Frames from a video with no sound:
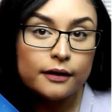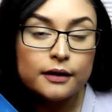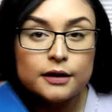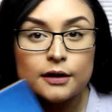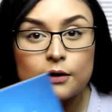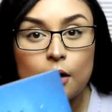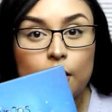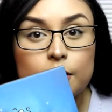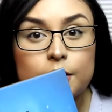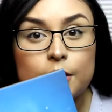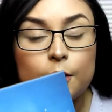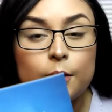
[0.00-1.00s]
This is
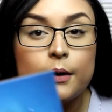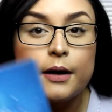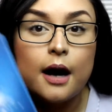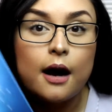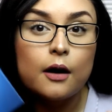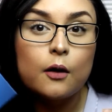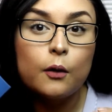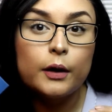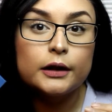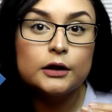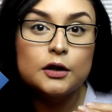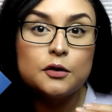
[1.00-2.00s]
also not
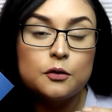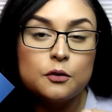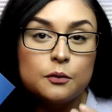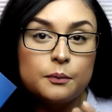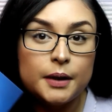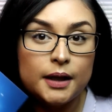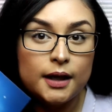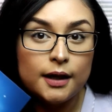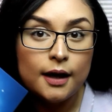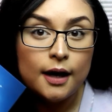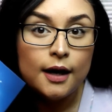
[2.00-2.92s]
going to be